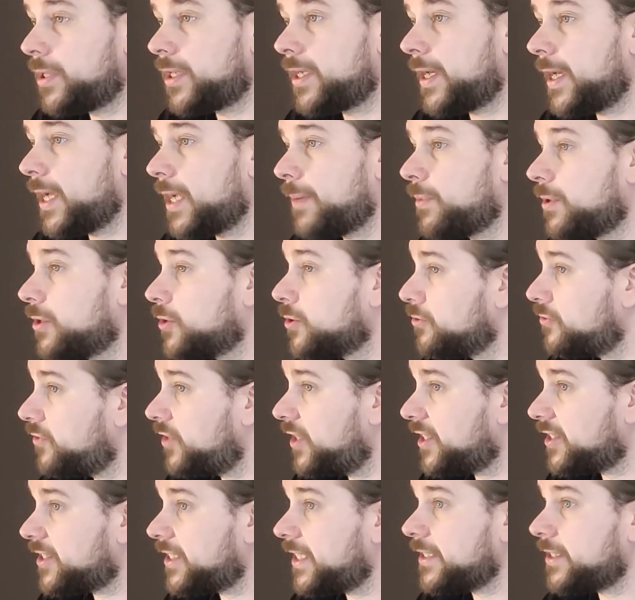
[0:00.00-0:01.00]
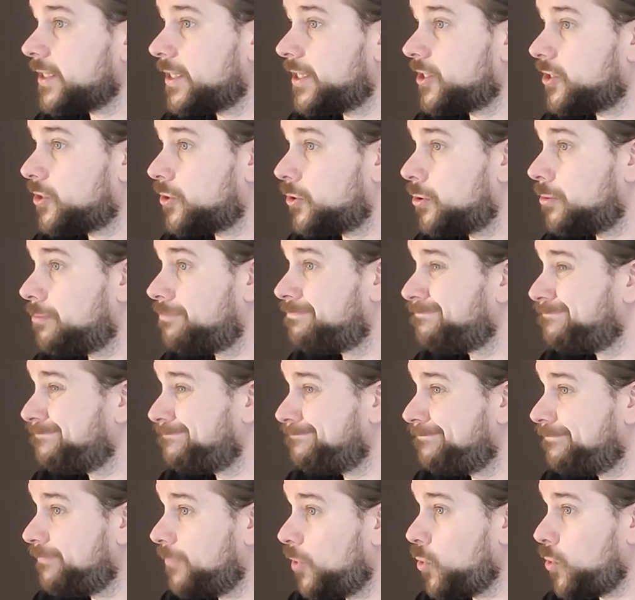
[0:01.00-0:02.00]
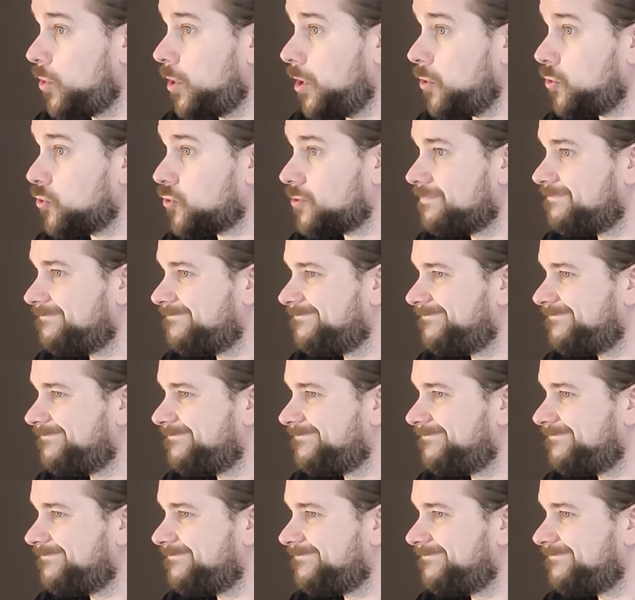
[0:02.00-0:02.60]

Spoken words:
be able to fix that issue. Who knows?